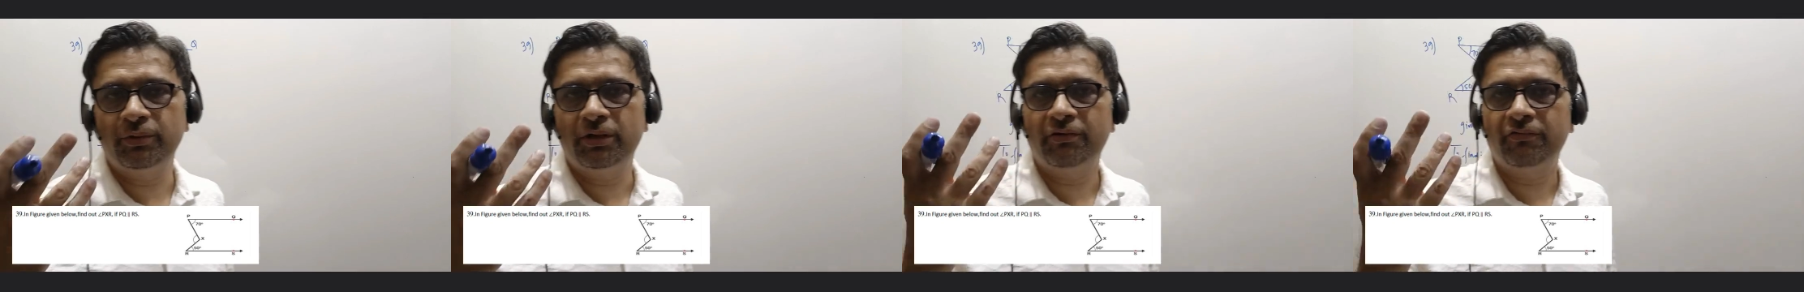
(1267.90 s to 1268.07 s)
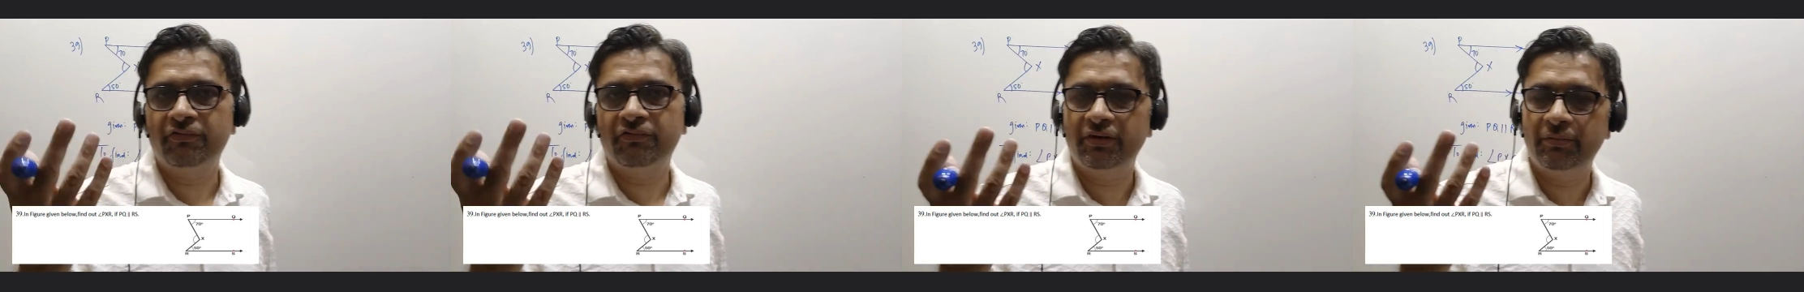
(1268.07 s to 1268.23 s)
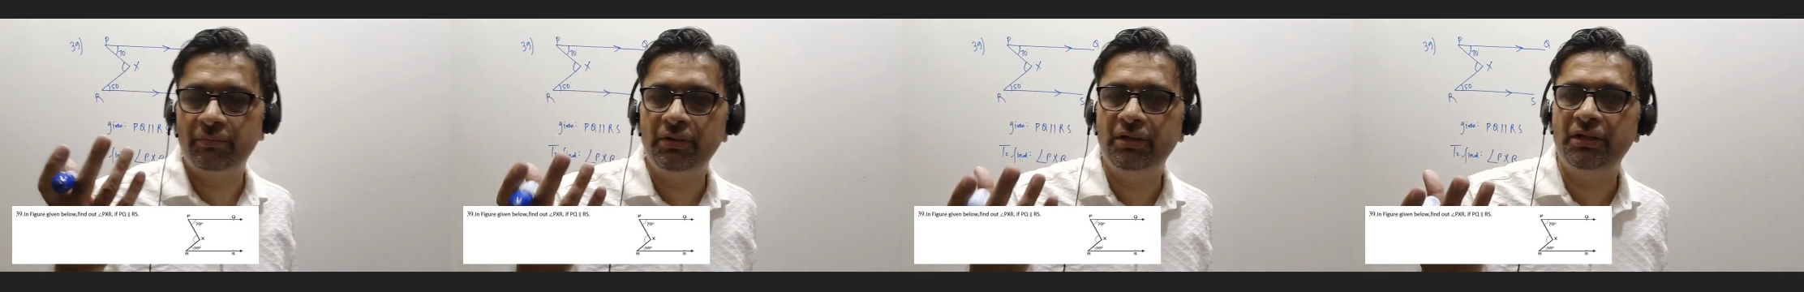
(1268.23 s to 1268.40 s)
we are
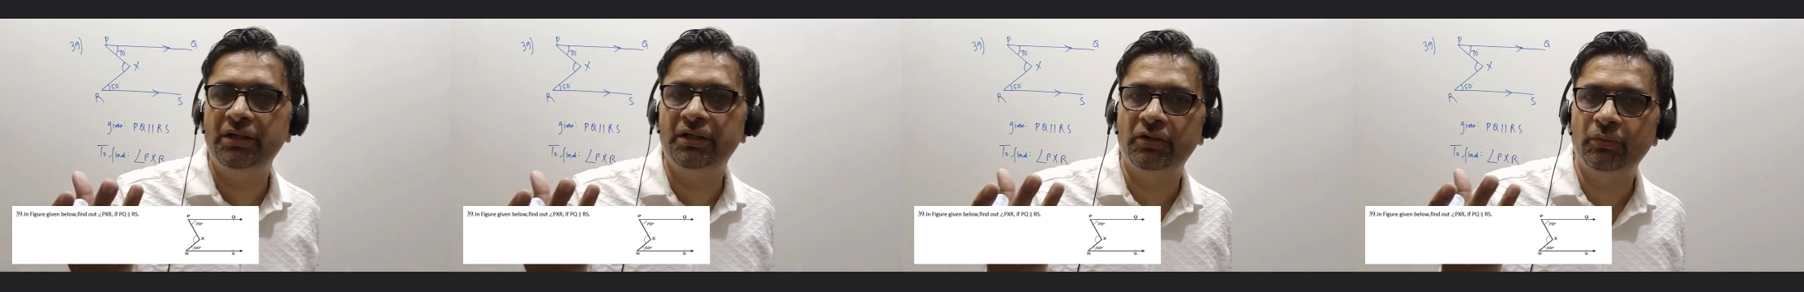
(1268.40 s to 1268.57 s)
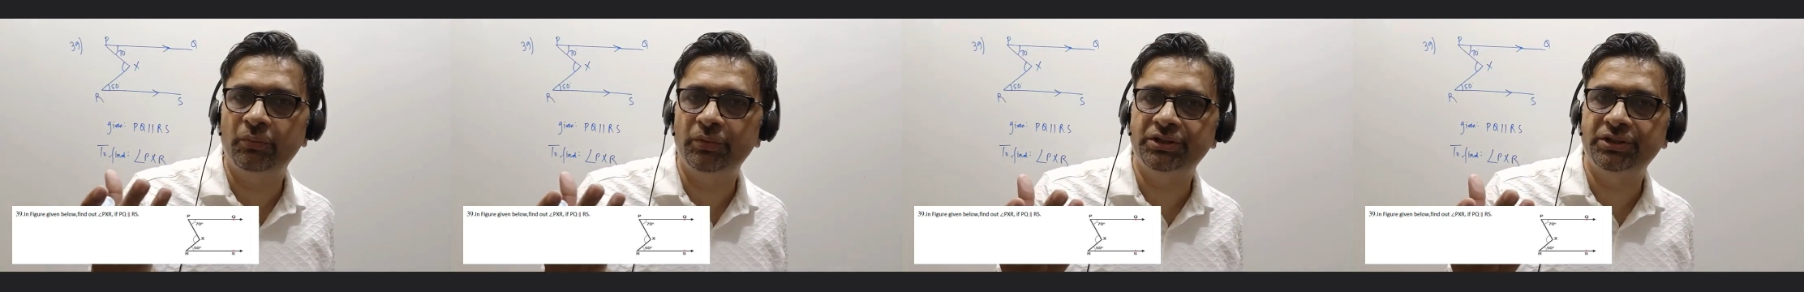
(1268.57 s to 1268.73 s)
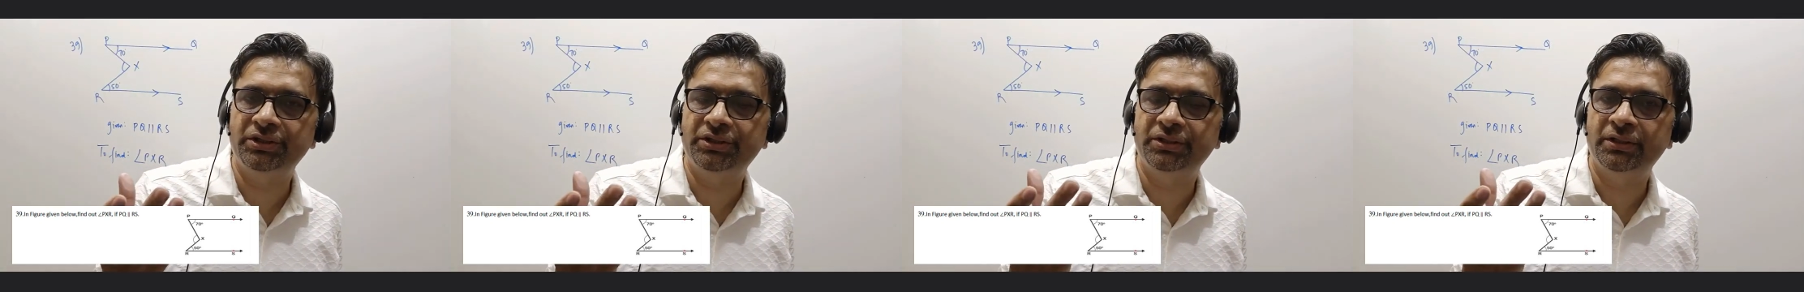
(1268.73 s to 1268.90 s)
familiar
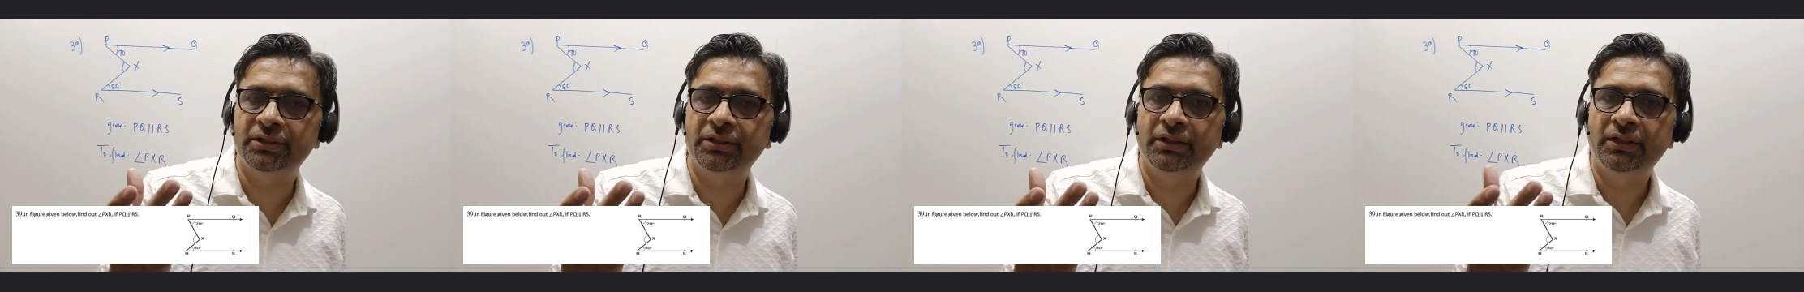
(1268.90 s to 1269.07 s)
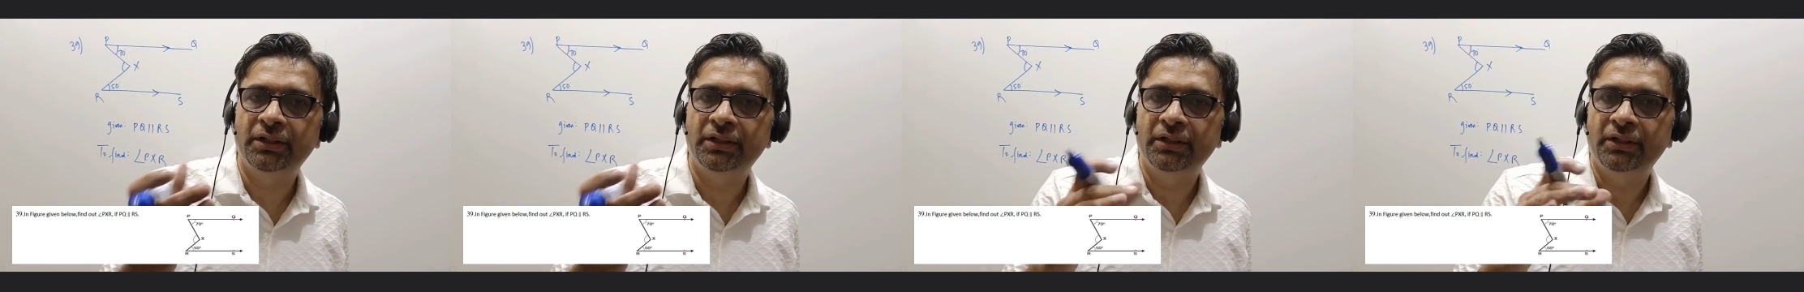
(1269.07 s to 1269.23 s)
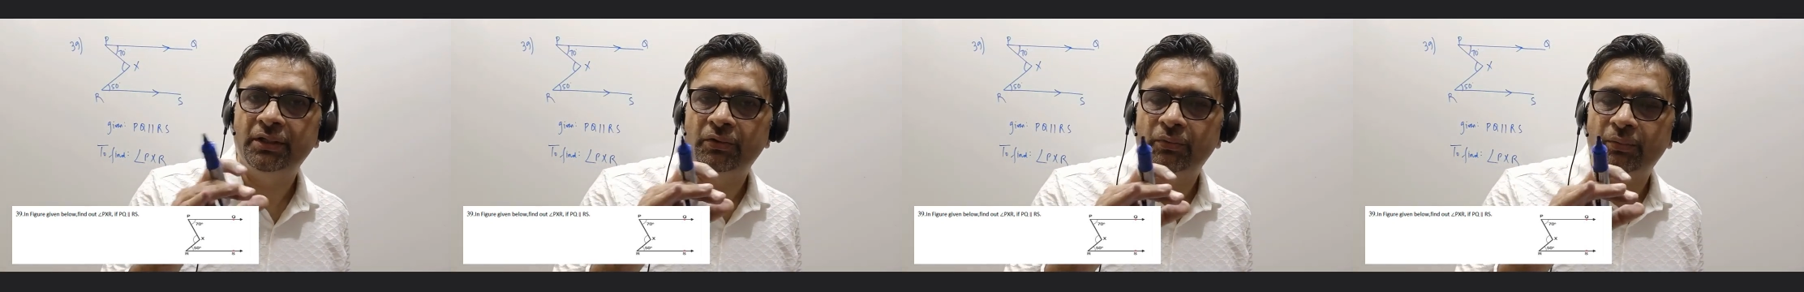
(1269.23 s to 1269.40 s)
with
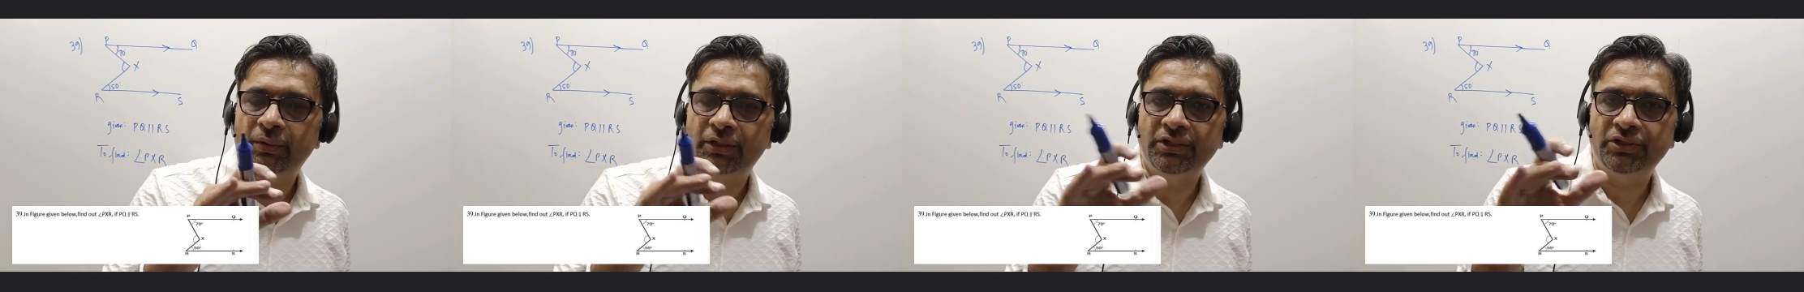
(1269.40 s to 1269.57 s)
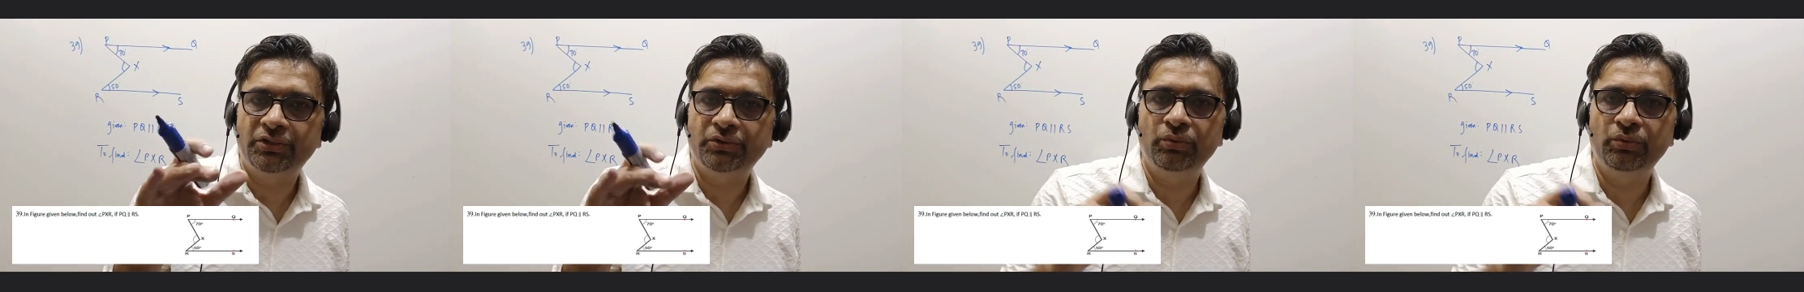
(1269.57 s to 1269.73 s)
when